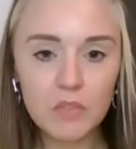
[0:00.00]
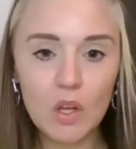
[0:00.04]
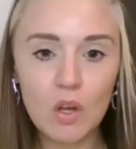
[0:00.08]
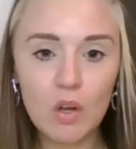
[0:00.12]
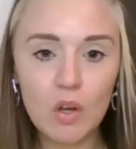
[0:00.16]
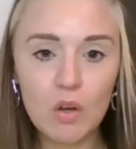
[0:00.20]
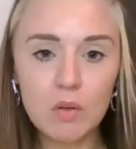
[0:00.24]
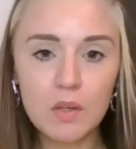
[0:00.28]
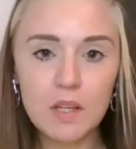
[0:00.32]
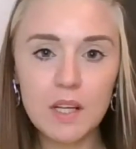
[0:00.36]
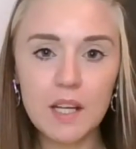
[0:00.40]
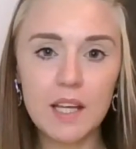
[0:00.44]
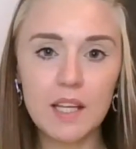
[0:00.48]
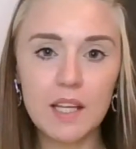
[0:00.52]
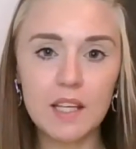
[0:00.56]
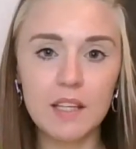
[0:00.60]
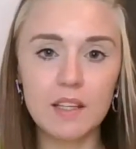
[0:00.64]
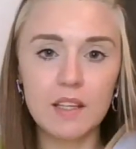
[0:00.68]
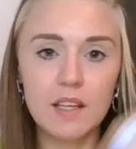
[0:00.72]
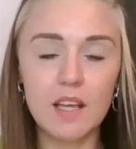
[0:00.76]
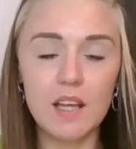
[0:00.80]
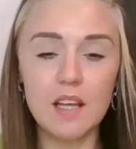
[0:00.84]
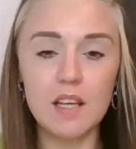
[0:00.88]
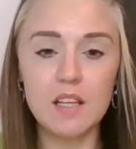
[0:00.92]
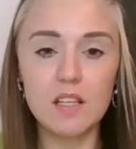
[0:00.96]
Okay,
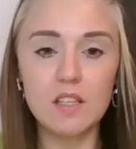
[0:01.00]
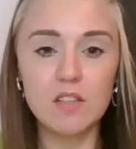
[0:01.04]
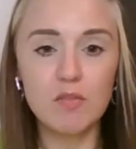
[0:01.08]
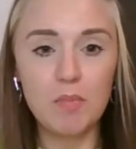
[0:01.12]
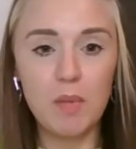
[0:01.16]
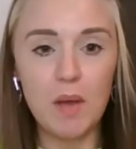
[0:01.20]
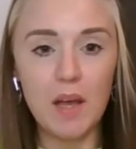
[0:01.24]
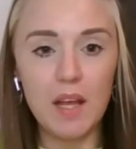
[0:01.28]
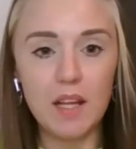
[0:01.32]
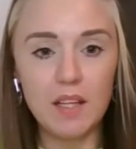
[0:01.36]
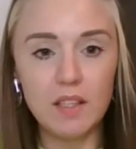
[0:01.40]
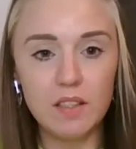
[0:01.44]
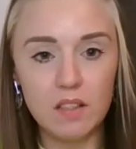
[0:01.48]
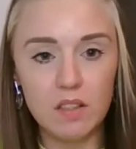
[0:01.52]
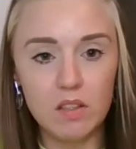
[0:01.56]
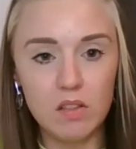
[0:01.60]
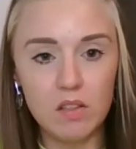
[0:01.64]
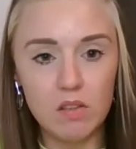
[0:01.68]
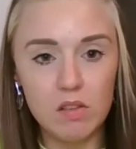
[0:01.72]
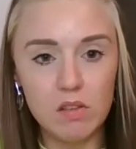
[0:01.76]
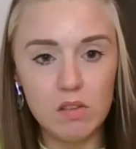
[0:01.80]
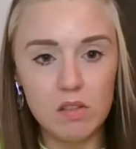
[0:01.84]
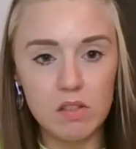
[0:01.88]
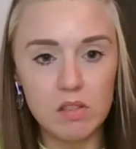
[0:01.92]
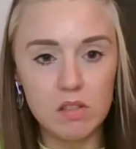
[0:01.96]
Ace of
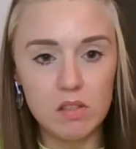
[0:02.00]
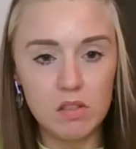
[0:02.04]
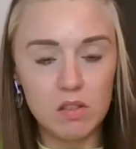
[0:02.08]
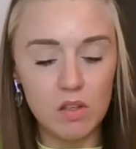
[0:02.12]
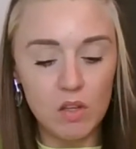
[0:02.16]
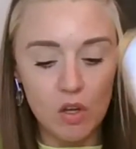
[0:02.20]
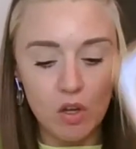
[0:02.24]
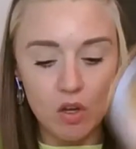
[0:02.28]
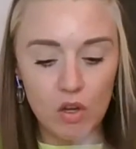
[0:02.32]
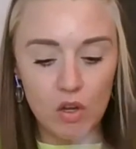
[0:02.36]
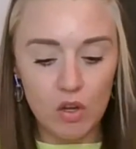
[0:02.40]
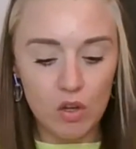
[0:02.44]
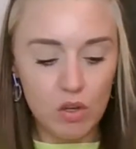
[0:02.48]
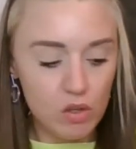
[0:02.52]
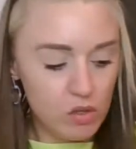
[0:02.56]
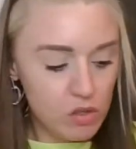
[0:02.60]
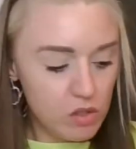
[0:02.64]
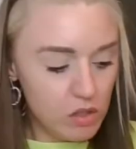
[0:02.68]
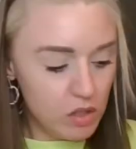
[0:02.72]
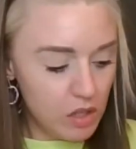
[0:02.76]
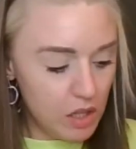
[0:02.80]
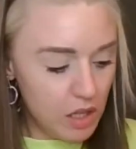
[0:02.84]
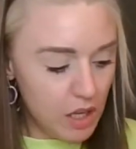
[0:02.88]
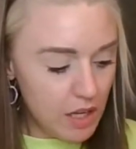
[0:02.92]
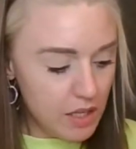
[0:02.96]
Pentacles. So
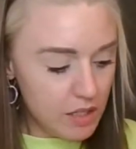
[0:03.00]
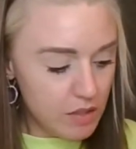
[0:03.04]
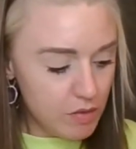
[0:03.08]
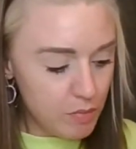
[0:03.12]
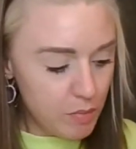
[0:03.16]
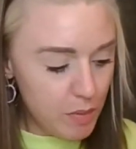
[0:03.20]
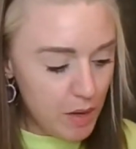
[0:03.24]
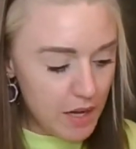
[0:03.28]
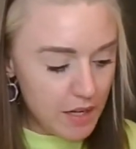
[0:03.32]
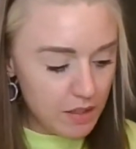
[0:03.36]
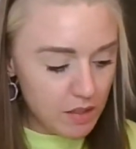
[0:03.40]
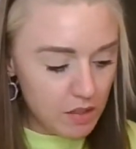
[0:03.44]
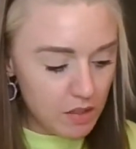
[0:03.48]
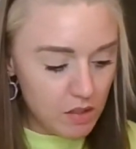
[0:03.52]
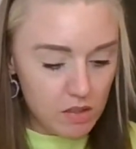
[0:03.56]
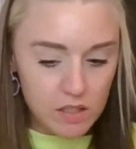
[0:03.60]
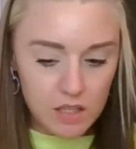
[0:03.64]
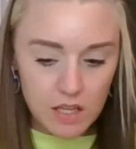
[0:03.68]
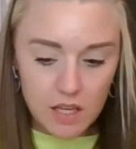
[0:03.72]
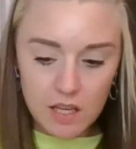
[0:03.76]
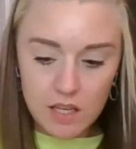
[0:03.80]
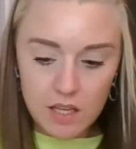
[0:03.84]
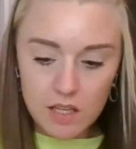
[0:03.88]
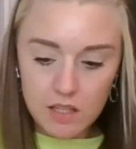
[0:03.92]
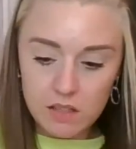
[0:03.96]
the Ace of Pentacles
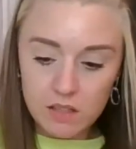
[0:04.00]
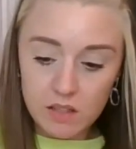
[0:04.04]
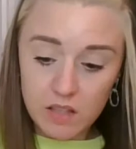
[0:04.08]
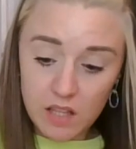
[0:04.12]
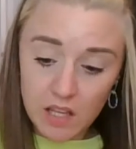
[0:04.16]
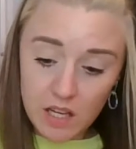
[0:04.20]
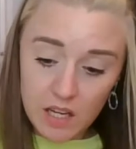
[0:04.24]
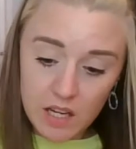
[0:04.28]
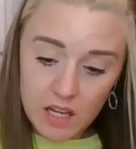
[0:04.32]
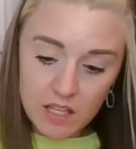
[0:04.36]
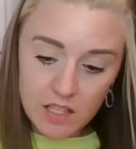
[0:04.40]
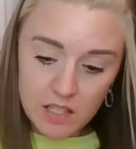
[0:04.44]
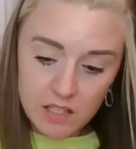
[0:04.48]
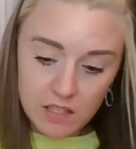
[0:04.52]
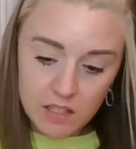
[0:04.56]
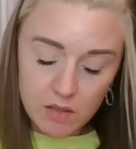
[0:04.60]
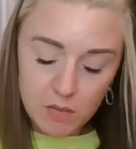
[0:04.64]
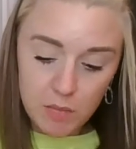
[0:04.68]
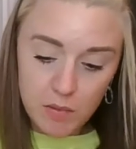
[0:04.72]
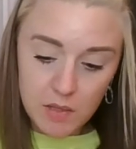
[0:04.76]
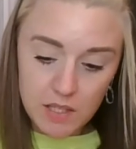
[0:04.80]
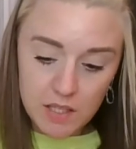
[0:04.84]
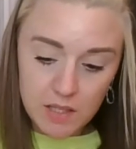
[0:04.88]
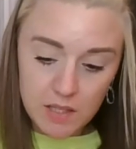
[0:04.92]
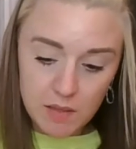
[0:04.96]
is there is to
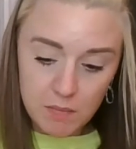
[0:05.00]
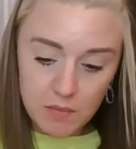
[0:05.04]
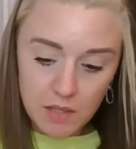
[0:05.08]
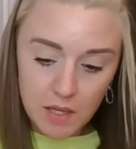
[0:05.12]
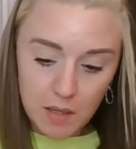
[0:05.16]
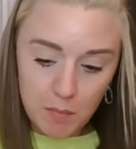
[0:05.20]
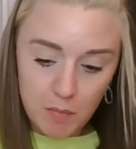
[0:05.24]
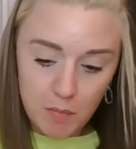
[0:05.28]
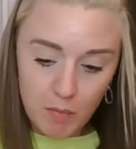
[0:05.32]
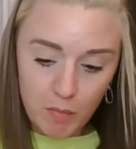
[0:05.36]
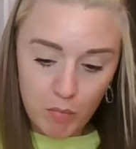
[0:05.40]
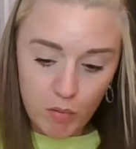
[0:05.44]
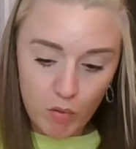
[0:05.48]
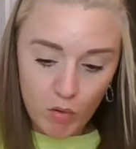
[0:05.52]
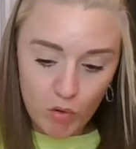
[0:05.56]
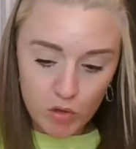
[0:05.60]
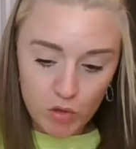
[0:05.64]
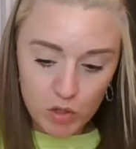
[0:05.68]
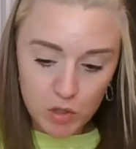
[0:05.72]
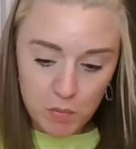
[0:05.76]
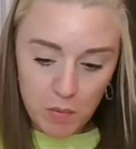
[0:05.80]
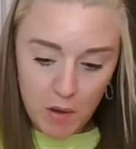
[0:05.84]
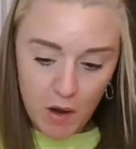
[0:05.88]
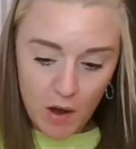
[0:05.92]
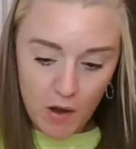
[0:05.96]
be some type of
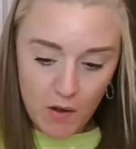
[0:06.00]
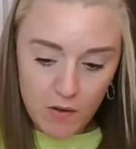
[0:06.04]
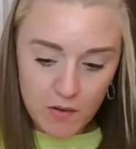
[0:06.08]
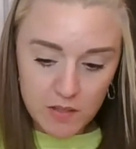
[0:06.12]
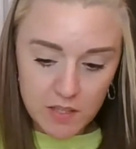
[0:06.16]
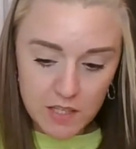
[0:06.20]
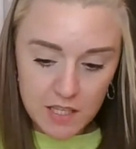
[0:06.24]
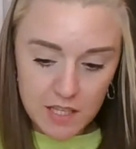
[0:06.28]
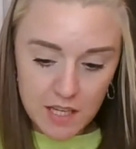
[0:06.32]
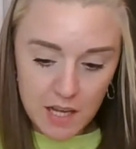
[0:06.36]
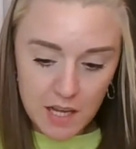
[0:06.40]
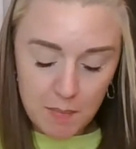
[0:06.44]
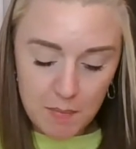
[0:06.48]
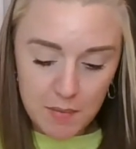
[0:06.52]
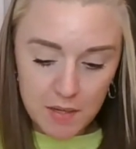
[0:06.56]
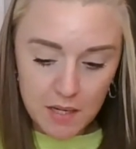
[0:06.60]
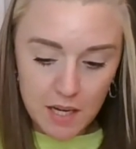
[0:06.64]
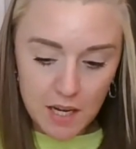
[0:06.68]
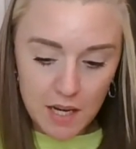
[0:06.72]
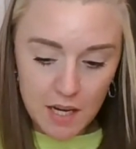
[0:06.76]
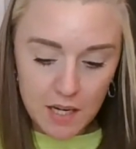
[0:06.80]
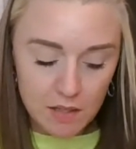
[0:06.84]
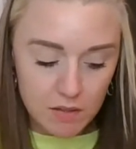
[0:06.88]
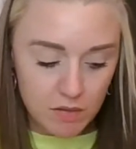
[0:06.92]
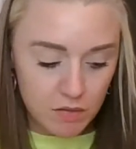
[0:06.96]
prosperity coming
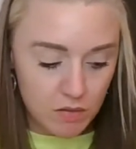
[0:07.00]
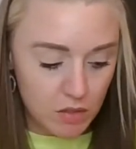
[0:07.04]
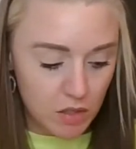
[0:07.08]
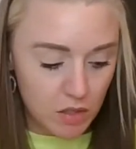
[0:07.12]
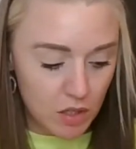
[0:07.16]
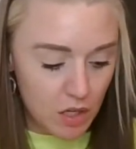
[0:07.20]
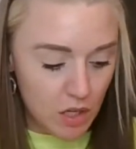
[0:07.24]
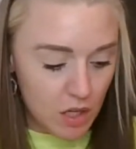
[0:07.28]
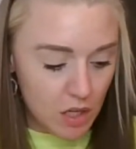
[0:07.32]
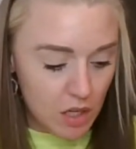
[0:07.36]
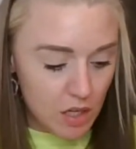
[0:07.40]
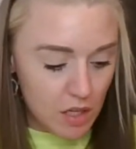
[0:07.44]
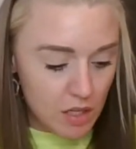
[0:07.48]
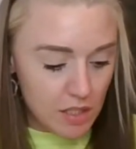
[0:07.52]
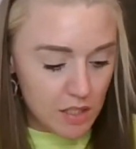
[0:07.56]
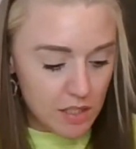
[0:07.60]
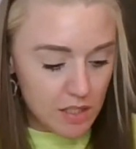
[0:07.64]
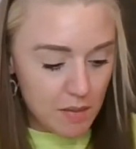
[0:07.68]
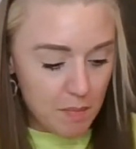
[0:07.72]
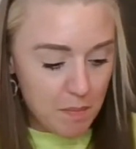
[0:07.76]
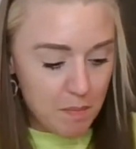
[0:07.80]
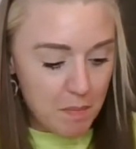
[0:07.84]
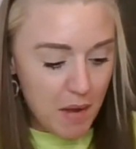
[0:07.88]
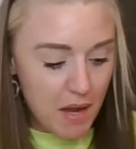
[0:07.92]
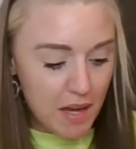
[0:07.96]
in,
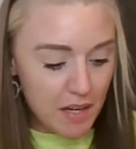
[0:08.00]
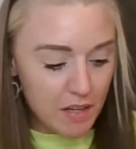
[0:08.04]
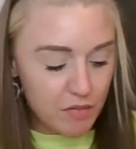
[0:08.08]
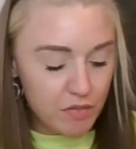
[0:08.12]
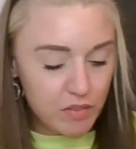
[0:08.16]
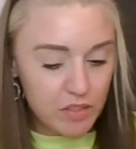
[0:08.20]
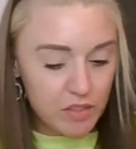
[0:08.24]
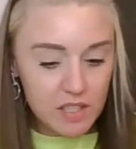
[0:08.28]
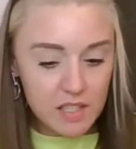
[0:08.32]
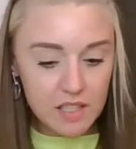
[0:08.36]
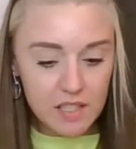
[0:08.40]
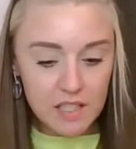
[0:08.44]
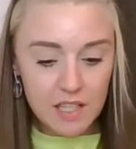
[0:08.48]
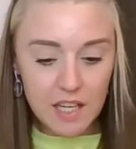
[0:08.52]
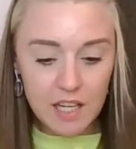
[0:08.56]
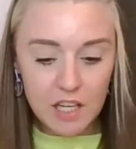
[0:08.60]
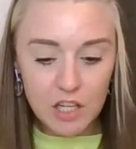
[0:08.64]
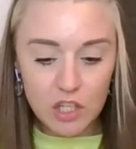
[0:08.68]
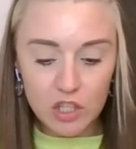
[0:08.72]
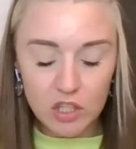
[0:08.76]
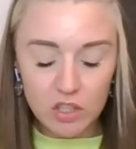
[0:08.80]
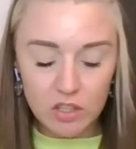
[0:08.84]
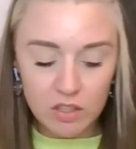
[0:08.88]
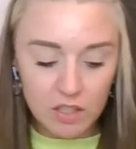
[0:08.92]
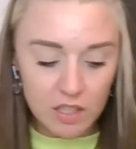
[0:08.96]
some
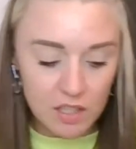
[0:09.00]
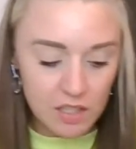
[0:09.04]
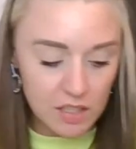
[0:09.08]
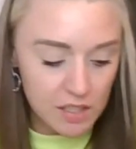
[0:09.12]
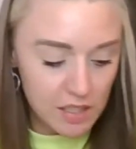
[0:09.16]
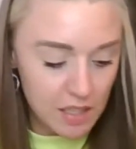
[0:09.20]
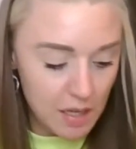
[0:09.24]
manifestation that's